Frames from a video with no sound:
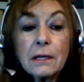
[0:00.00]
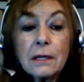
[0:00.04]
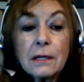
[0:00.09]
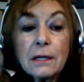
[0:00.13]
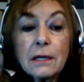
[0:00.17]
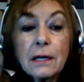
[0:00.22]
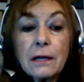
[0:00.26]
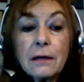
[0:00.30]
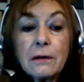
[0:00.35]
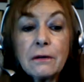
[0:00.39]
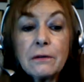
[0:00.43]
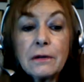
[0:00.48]

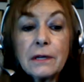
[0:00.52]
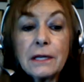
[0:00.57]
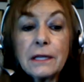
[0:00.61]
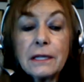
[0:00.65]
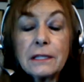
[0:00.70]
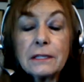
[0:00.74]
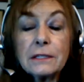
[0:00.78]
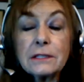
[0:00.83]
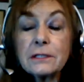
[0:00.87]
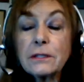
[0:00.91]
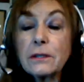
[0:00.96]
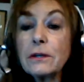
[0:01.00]
Now,
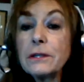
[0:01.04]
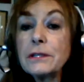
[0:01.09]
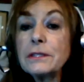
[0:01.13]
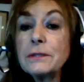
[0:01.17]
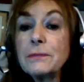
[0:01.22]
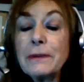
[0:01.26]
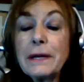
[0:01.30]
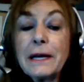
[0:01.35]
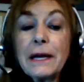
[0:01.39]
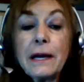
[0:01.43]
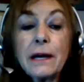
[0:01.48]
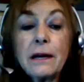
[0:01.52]
it's going to
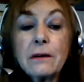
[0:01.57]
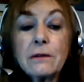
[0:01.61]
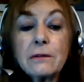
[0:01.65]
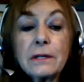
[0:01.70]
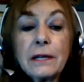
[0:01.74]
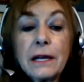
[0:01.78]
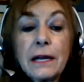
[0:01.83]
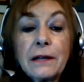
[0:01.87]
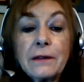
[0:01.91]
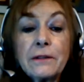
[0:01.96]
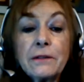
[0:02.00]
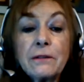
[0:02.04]
be
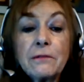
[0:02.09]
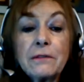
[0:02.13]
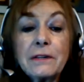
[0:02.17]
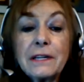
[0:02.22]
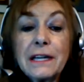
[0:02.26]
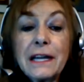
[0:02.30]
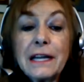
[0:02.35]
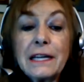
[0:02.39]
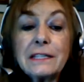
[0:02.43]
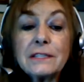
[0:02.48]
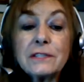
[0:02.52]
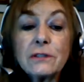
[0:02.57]
held at the
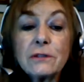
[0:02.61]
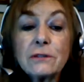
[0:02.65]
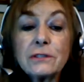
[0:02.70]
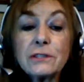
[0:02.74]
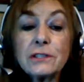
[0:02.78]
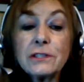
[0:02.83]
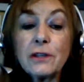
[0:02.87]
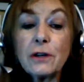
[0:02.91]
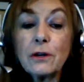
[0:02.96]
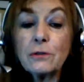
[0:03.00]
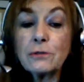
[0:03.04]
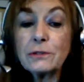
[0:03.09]

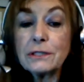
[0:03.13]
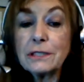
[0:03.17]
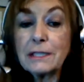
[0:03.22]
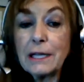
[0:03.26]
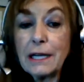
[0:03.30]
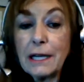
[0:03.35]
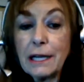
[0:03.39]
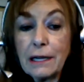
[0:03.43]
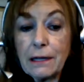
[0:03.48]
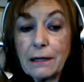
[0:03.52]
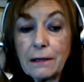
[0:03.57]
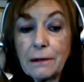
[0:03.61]
Renaissons
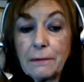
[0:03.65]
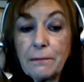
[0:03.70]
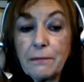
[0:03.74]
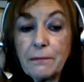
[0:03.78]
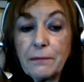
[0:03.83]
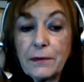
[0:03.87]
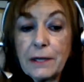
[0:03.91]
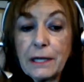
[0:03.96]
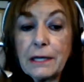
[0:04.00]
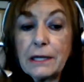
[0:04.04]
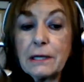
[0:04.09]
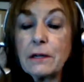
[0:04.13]
Hotel
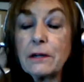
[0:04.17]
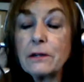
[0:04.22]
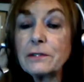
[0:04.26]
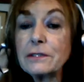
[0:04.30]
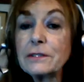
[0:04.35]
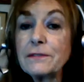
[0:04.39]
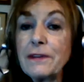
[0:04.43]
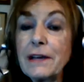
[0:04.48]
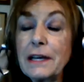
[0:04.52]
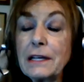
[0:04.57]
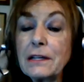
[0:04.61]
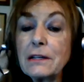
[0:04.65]
in
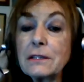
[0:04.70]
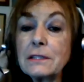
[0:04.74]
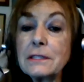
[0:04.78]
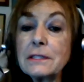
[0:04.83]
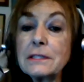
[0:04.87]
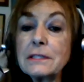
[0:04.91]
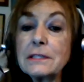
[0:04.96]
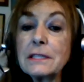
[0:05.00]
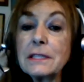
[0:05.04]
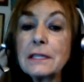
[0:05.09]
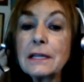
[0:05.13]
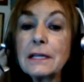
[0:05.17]
Las
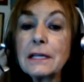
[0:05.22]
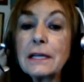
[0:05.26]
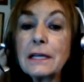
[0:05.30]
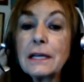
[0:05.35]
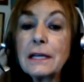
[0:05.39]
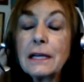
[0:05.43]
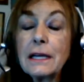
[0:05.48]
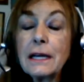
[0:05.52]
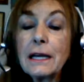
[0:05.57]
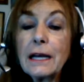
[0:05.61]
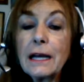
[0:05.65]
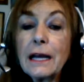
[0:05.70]
Vegas,
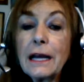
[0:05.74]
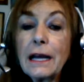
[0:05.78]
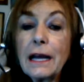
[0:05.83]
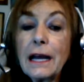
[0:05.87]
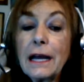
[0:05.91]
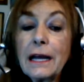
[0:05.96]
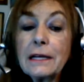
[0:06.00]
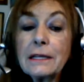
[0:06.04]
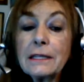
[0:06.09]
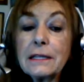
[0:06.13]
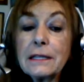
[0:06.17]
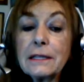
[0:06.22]

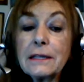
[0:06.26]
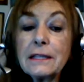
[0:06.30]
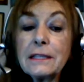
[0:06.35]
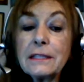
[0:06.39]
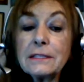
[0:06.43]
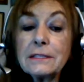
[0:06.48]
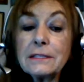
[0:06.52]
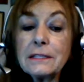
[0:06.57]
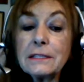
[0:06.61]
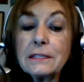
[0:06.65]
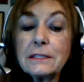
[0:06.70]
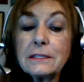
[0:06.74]
and
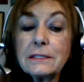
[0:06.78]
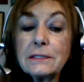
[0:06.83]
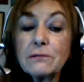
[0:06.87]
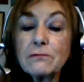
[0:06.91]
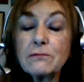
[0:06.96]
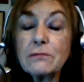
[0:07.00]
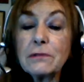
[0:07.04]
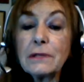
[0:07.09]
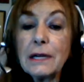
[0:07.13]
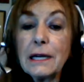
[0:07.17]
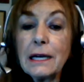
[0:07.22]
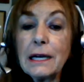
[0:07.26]
this is
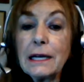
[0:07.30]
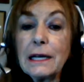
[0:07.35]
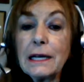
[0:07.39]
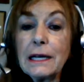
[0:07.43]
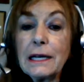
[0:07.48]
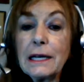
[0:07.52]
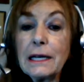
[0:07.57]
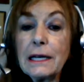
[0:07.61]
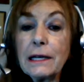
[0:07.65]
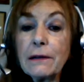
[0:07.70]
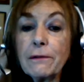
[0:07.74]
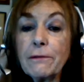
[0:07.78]

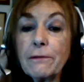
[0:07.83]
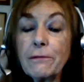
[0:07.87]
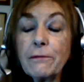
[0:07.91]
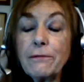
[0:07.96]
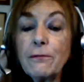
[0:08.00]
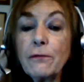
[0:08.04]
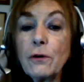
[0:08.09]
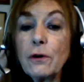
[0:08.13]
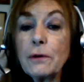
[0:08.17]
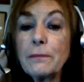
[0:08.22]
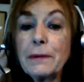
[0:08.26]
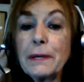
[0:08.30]
really
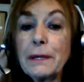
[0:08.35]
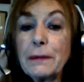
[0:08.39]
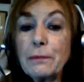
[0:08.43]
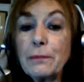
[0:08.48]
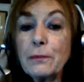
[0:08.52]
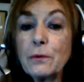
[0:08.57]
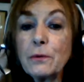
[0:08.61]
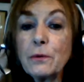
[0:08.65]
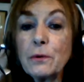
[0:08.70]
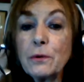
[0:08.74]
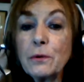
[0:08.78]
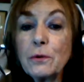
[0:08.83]
for
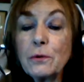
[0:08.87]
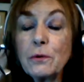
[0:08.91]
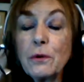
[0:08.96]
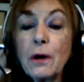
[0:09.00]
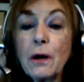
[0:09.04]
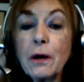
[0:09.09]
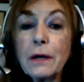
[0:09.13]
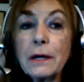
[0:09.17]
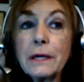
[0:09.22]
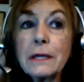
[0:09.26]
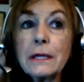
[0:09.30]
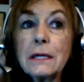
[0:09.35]
people who
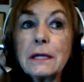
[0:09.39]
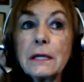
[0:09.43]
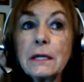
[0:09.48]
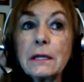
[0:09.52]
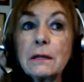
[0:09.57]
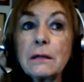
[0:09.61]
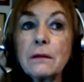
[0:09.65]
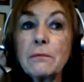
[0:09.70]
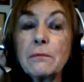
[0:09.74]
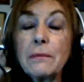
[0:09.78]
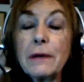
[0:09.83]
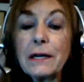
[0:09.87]
are
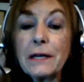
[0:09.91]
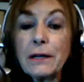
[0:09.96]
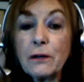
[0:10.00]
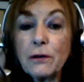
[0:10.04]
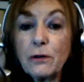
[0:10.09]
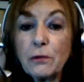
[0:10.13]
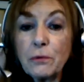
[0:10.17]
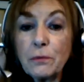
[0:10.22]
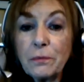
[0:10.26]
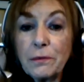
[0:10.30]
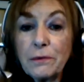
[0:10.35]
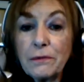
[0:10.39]
in the
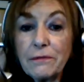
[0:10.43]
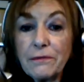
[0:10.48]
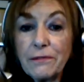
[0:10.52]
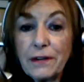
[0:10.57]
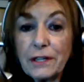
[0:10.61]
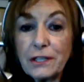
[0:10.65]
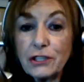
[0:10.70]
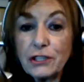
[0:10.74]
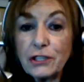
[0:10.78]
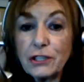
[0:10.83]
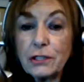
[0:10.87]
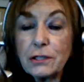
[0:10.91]
medical
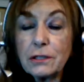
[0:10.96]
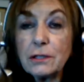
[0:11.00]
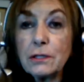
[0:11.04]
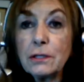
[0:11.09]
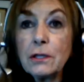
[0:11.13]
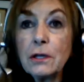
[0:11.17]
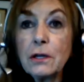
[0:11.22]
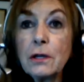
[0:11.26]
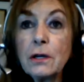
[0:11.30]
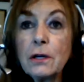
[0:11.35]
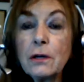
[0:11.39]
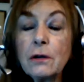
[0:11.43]
profession
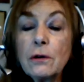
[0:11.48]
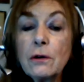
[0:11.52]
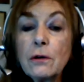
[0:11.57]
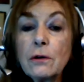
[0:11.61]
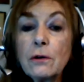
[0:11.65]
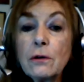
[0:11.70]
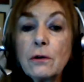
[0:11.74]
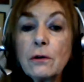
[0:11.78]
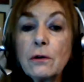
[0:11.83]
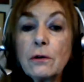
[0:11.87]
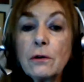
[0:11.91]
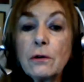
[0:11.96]

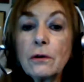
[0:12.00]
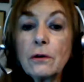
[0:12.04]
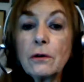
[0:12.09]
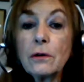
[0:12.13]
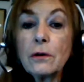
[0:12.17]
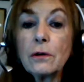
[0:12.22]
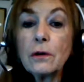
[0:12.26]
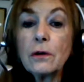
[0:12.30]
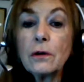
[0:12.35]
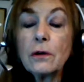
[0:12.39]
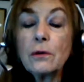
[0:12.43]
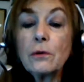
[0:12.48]
or
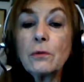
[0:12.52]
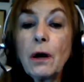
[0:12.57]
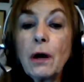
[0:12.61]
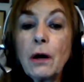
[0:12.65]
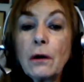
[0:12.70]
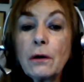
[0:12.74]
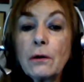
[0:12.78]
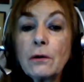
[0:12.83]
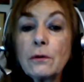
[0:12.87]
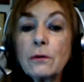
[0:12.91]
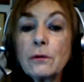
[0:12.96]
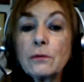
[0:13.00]
who
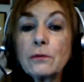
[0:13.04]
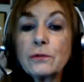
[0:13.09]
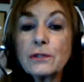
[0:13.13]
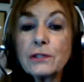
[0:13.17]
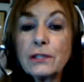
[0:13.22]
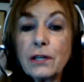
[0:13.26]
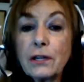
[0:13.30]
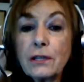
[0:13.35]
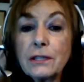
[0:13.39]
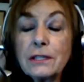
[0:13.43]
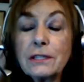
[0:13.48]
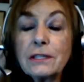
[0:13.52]
are
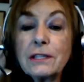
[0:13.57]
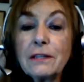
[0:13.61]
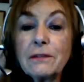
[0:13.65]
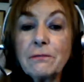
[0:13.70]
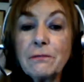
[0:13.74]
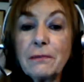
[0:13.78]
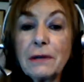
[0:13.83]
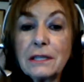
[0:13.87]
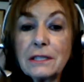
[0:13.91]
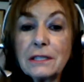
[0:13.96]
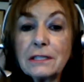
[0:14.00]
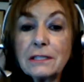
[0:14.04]
alternative
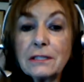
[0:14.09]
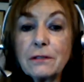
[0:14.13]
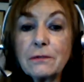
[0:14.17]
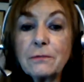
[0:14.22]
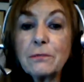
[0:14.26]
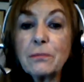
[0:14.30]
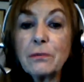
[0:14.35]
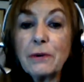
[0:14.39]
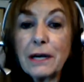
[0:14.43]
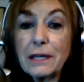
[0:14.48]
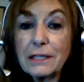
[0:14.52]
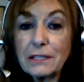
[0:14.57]

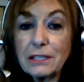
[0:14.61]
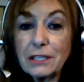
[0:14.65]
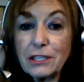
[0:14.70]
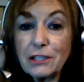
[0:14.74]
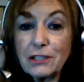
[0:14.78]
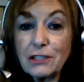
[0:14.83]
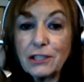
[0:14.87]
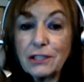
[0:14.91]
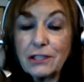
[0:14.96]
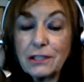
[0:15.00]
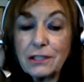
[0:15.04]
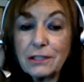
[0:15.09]
medicine
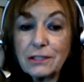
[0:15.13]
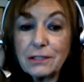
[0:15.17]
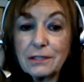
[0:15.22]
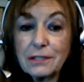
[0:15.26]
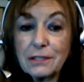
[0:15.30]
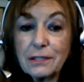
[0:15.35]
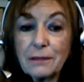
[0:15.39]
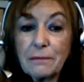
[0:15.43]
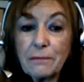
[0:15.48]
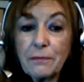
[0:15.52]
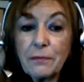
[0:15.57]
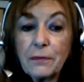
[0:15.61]
practitioners.